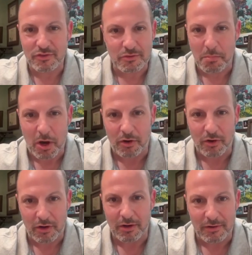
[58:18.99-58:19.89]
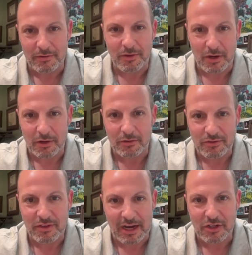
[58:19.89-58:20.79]
smaller,
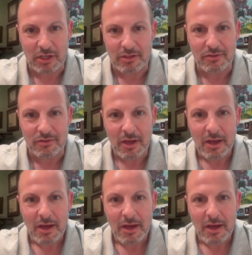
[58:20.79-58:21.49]
sections.